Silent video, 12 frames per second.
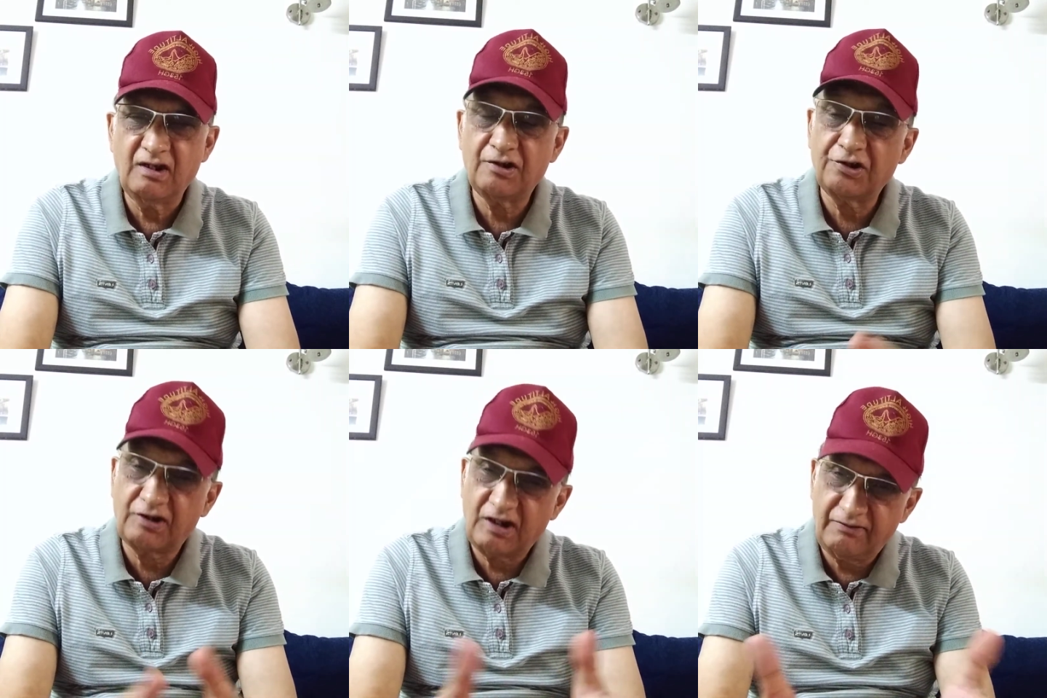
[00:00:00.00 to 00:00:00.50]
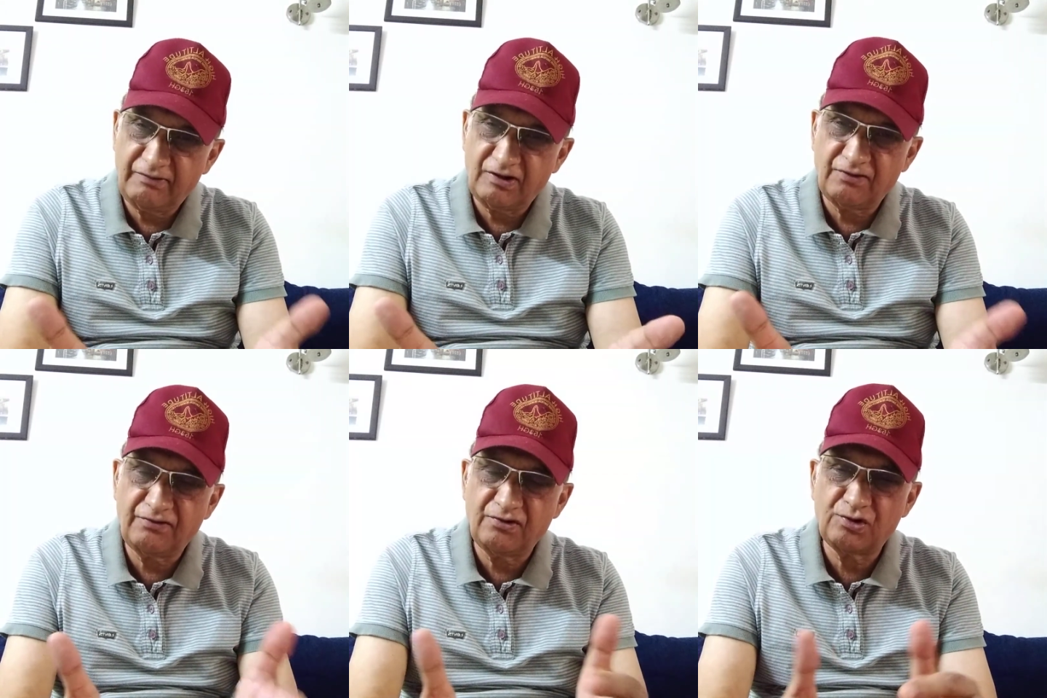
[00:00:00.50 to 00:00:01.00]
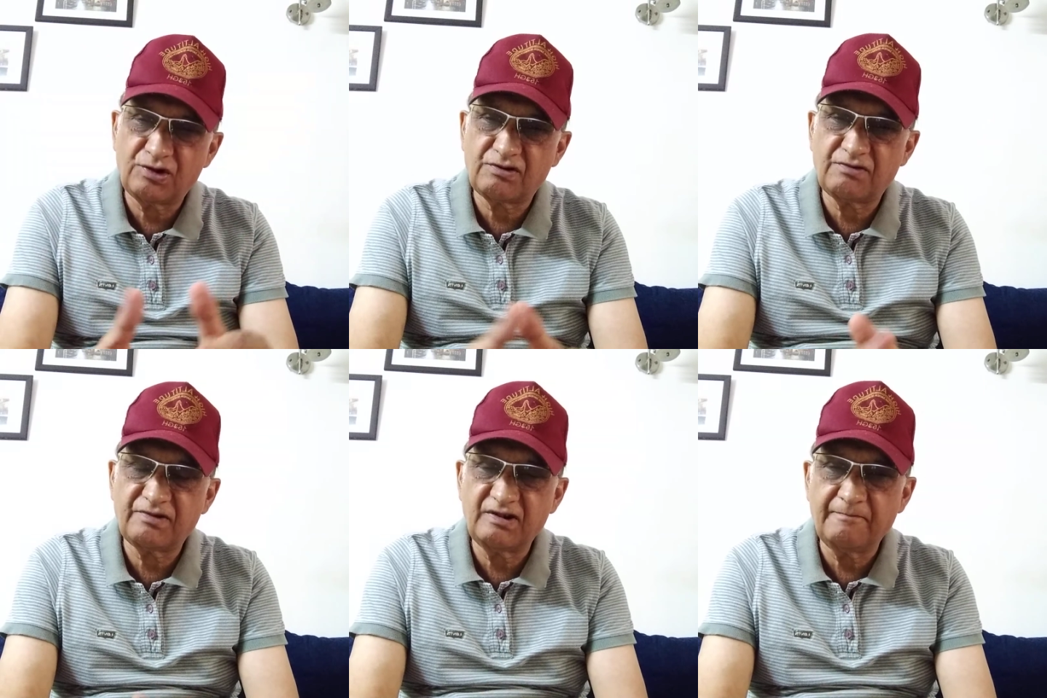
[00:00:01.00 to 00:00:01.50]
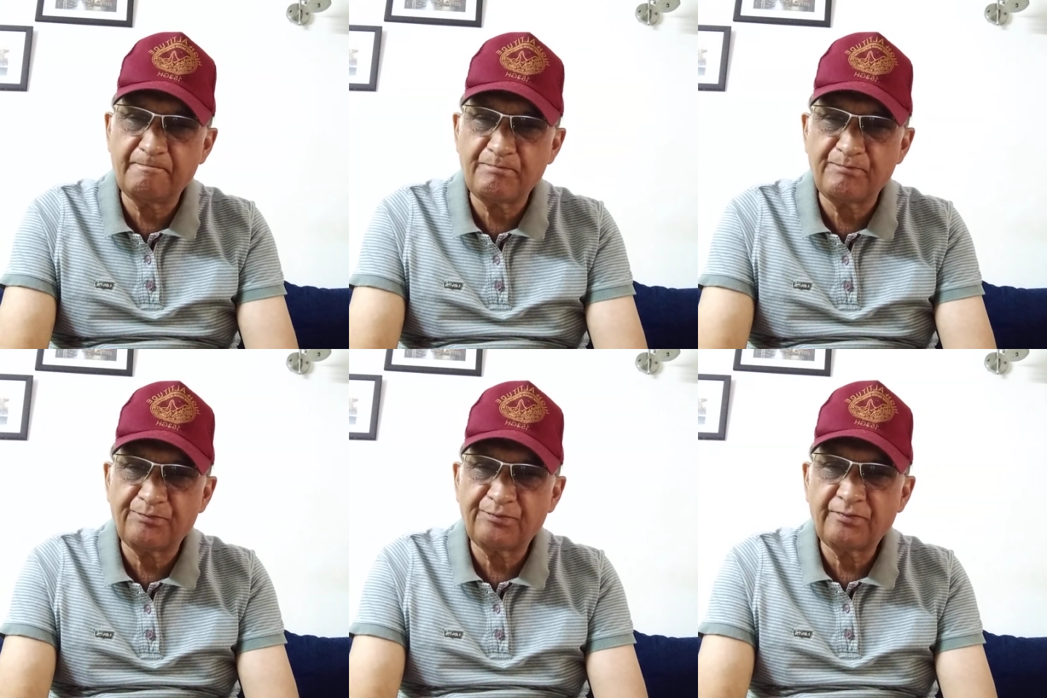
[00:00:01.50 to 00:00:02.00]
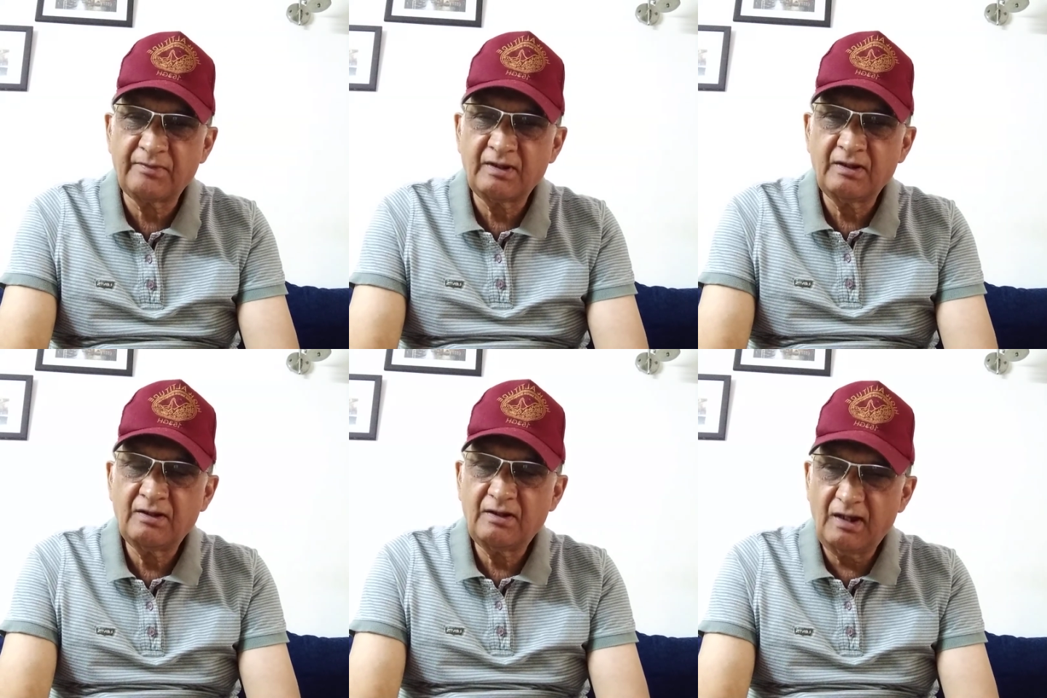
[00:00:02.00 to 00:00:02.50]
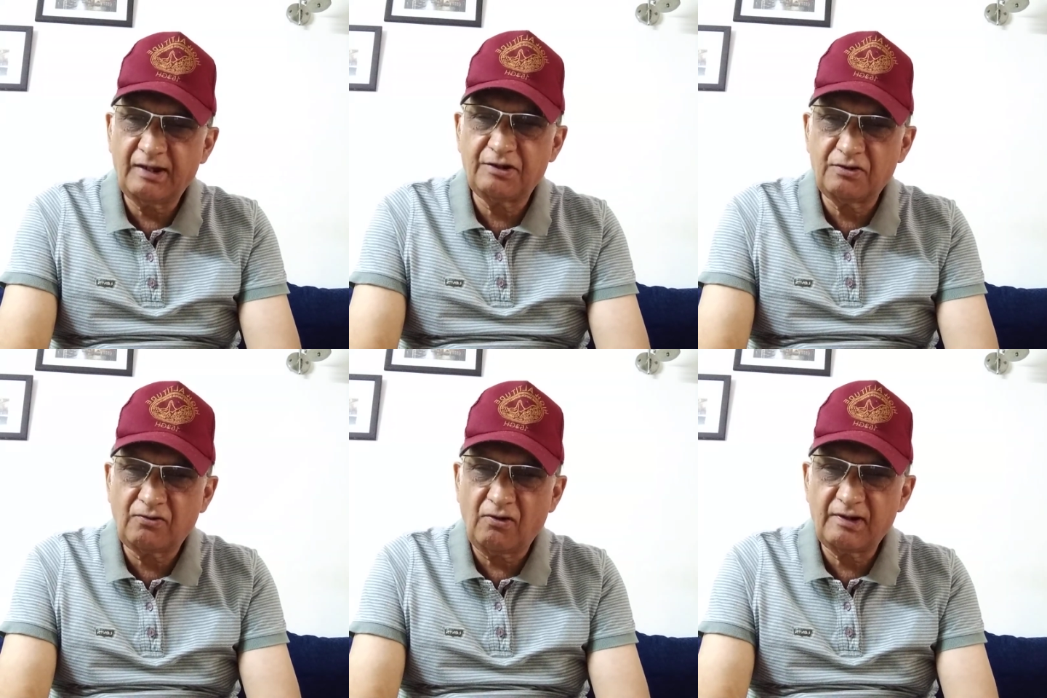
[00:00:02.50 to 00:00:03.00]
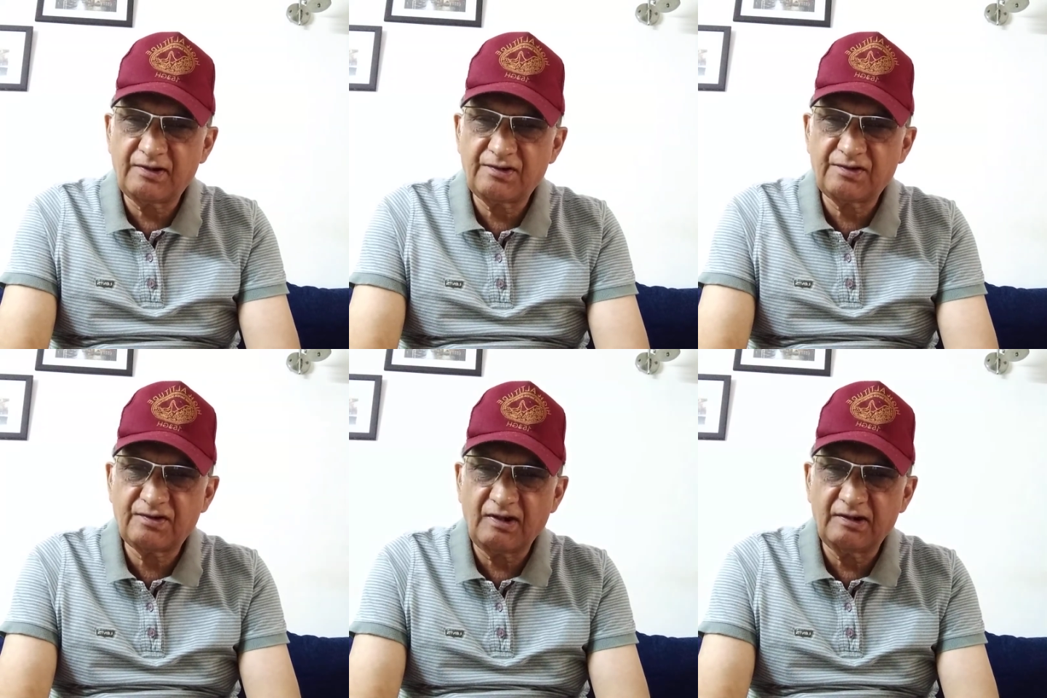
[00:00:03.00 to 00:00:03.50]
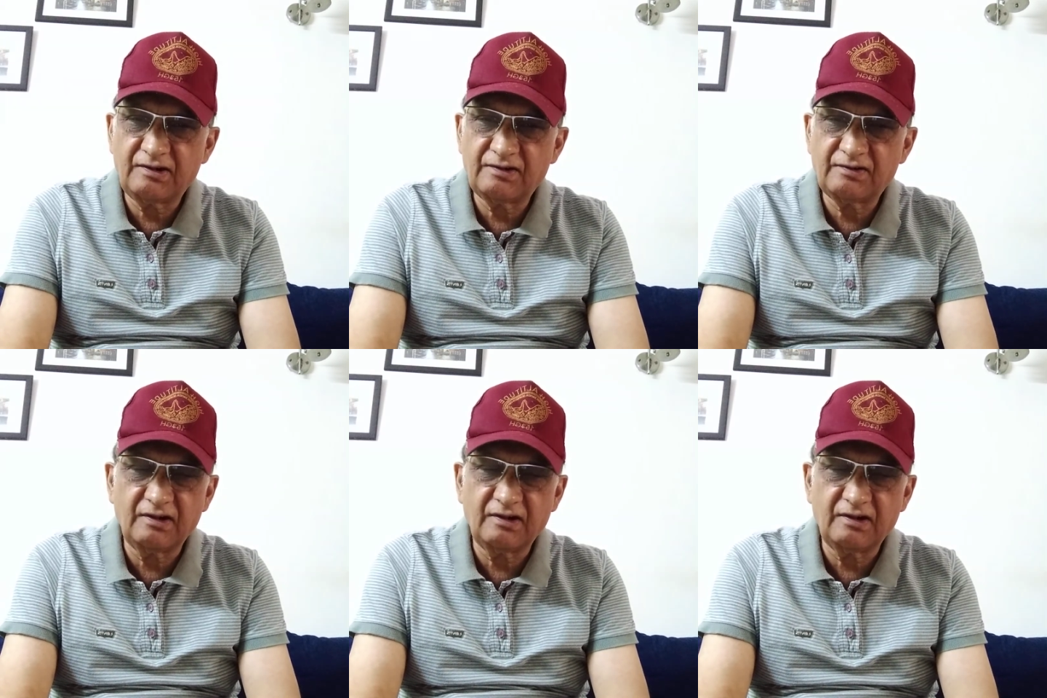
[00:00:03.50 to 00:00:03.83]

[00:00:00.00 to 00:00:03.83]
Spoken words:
It can be confused with acute cholecystitis.